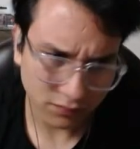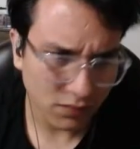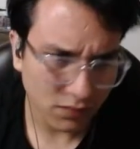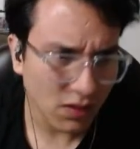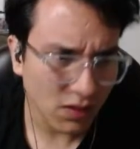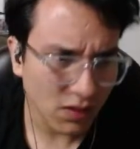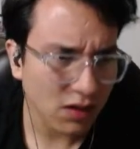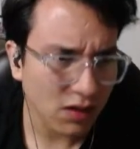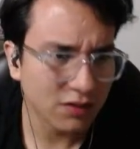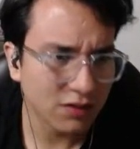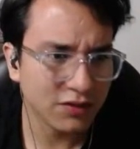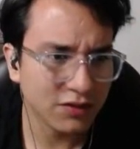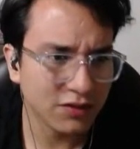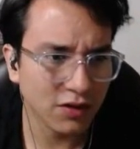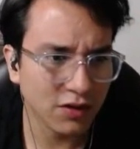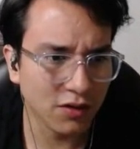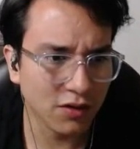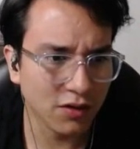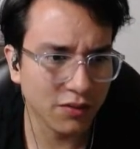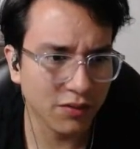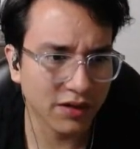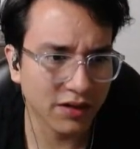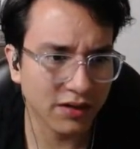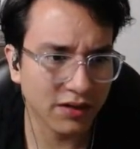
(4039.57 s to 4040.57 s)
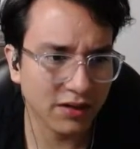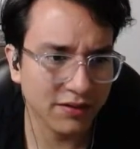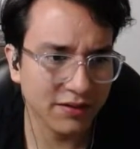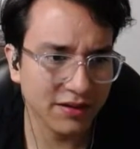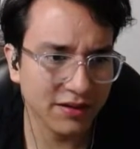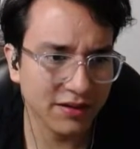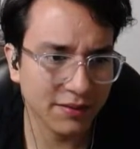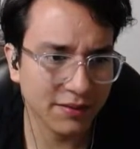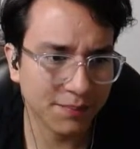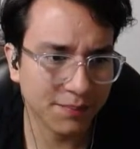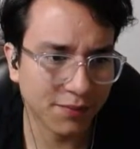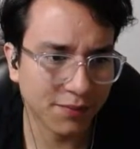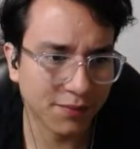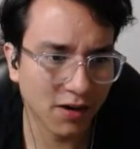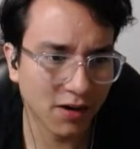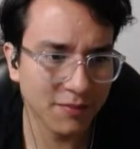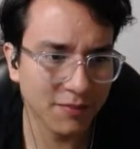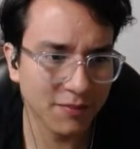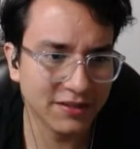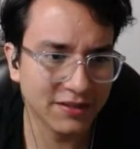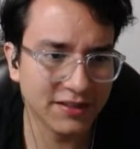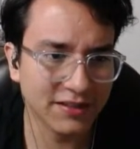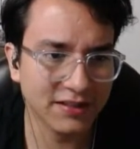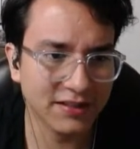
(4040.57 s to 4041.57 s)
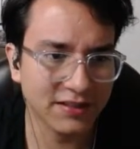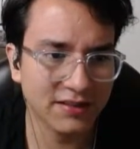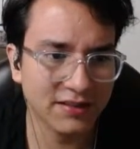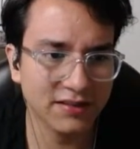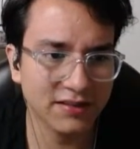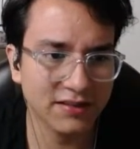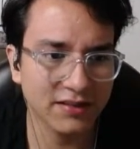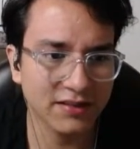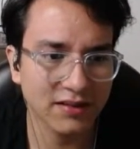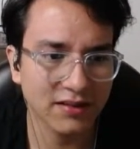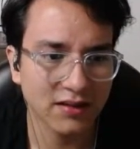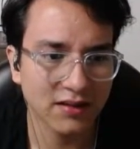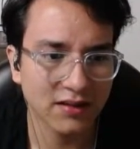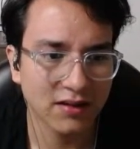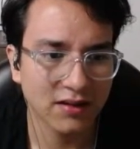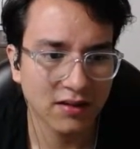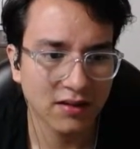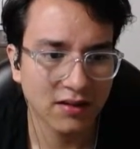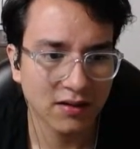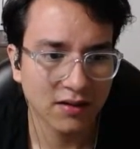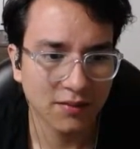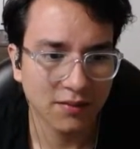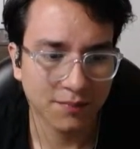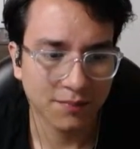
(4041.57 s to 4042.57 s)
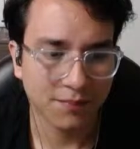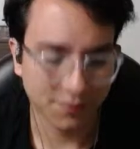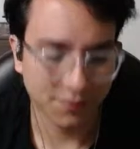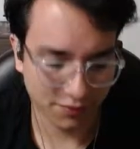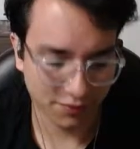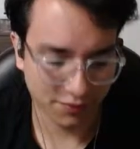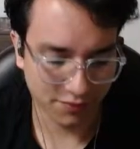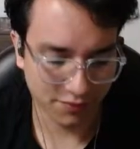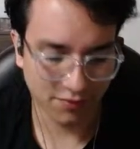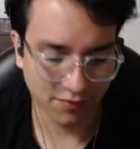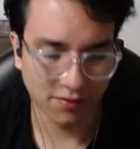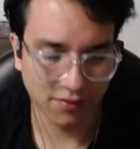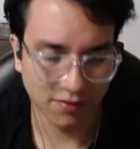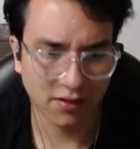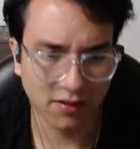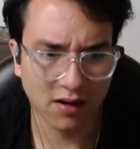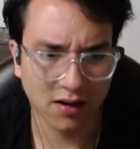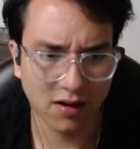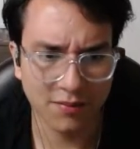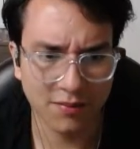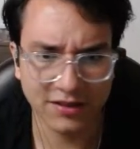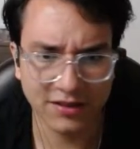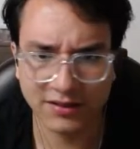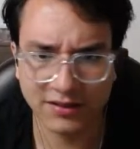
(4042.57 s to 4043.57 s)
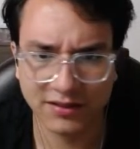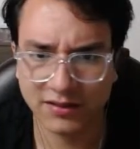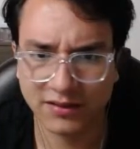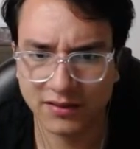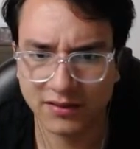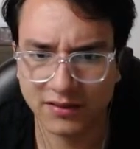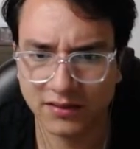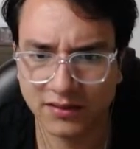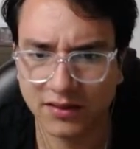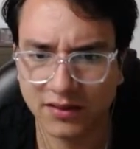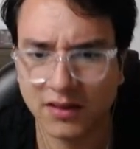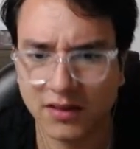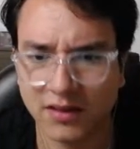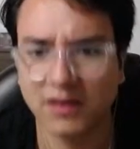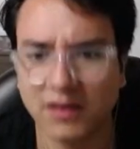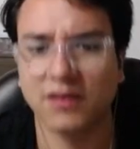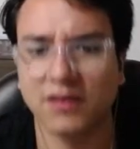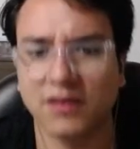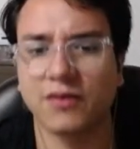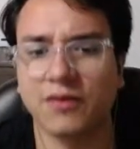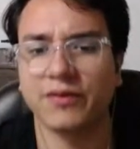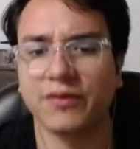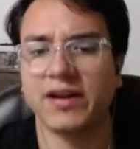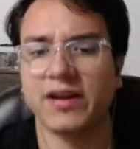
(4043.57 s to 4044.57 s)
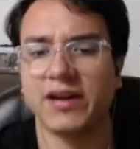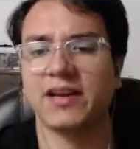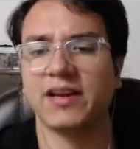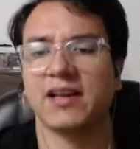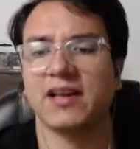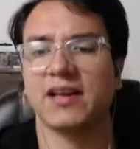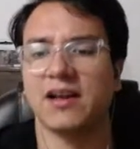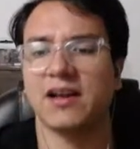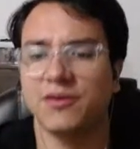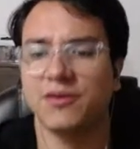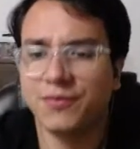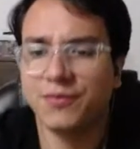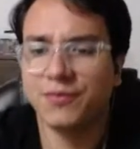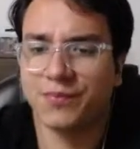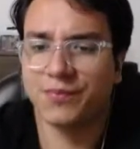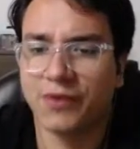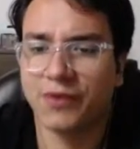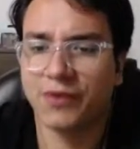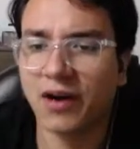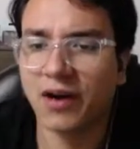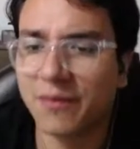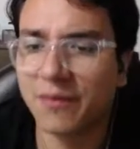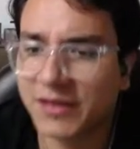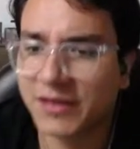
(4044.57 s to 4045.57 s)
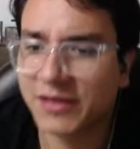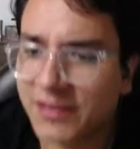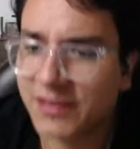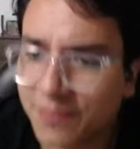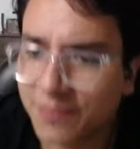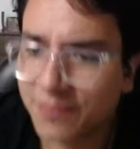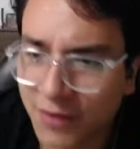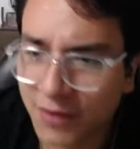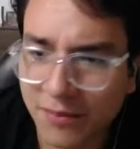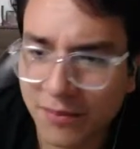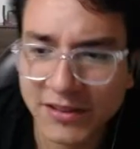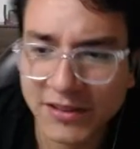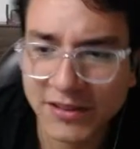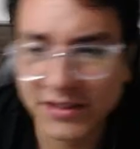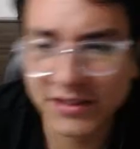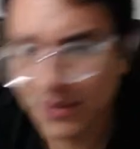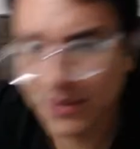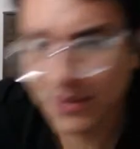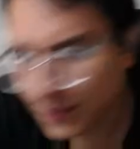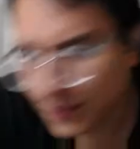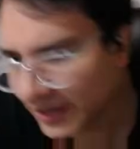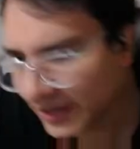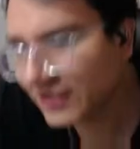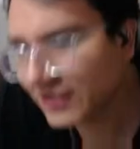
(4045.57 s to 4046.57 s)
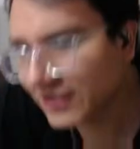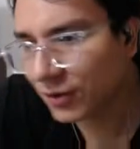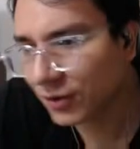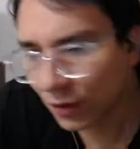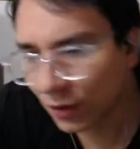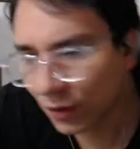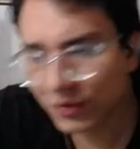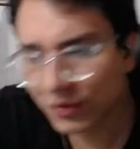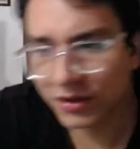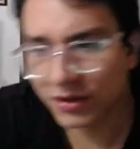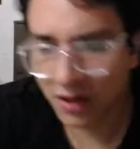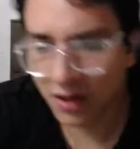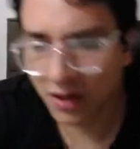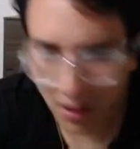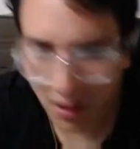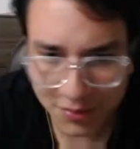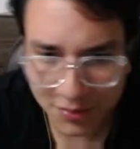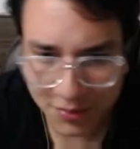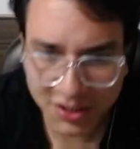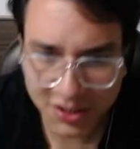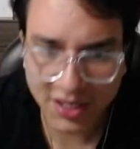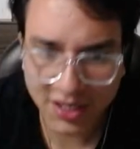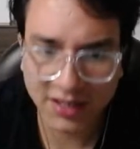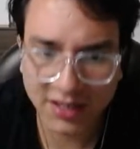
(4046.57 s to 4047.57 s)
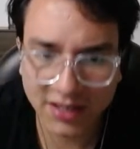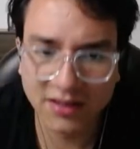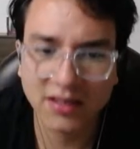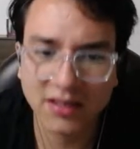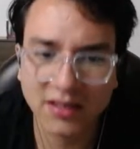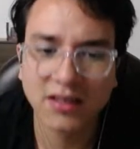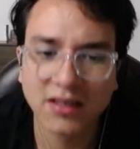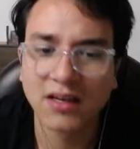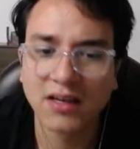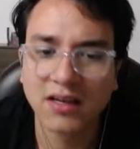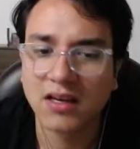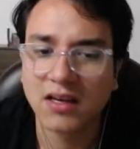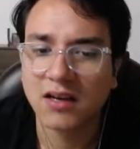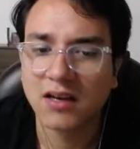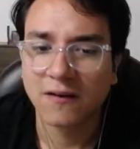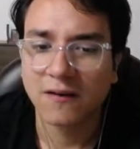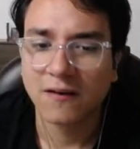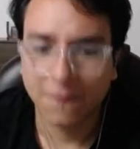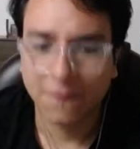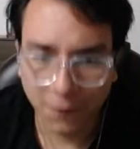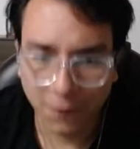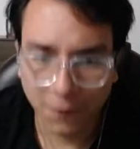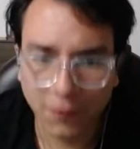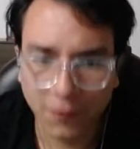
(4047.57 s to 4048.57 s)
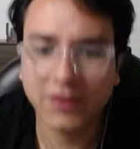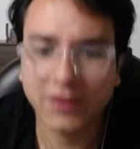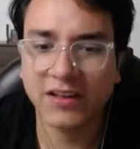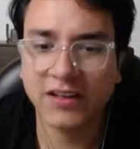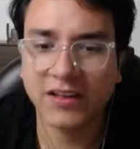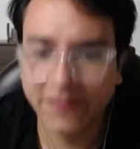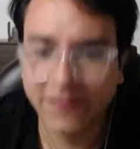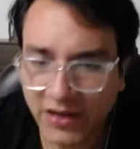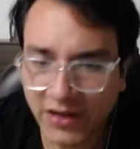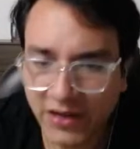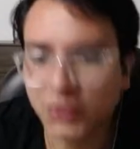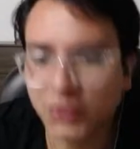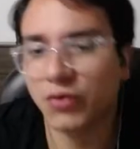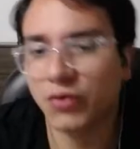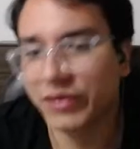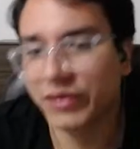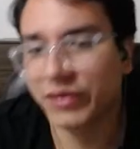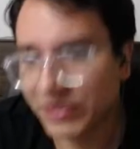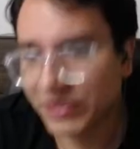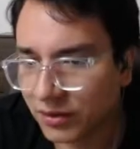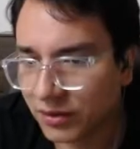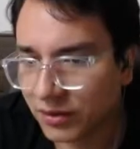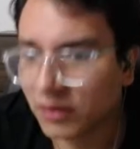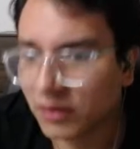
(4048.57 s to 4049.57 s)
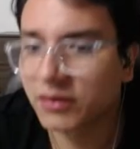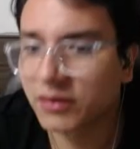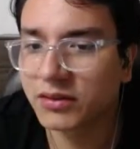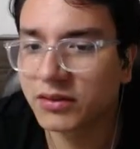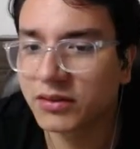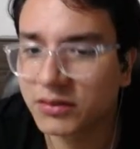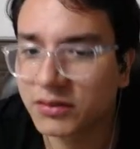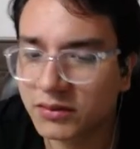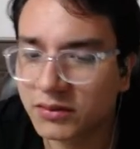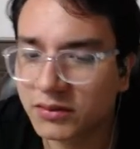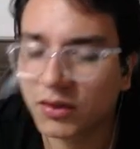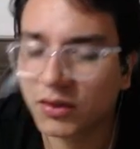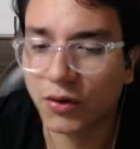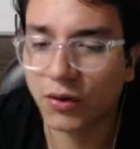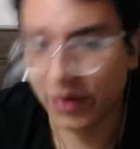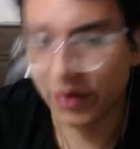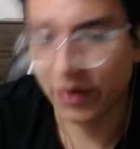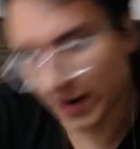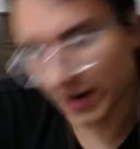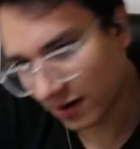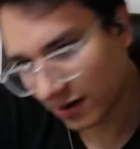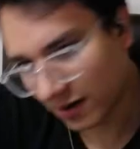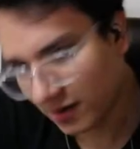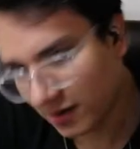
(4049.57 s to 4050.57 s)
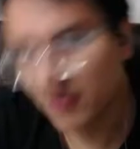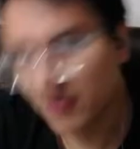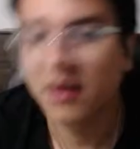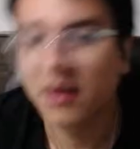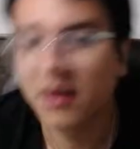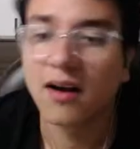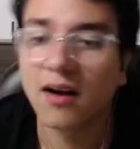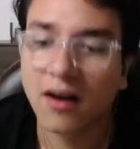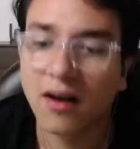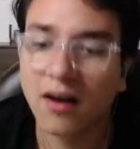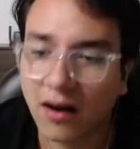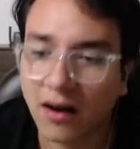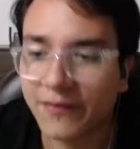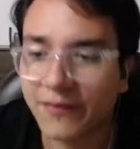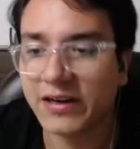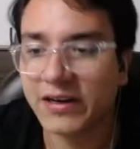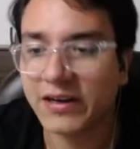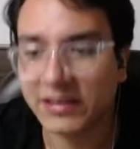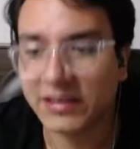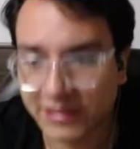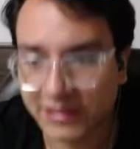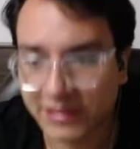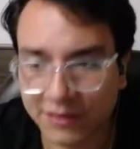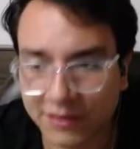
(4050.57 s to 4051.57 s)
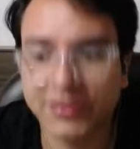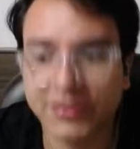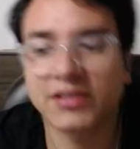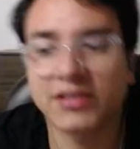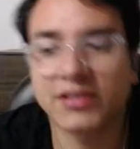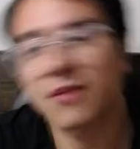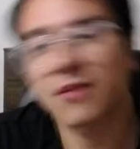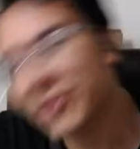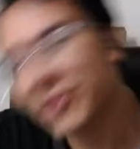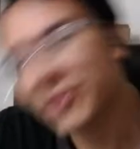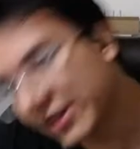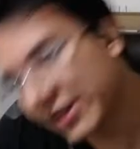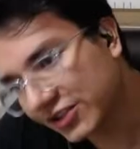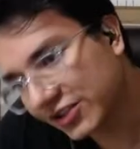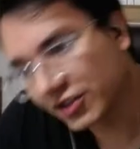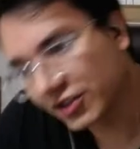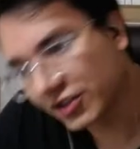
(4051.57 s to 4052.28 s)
So we're gonna need a promises promise. Create a new promise. A promise is a placeholder object for the eventual result or error of an asynchronous operation.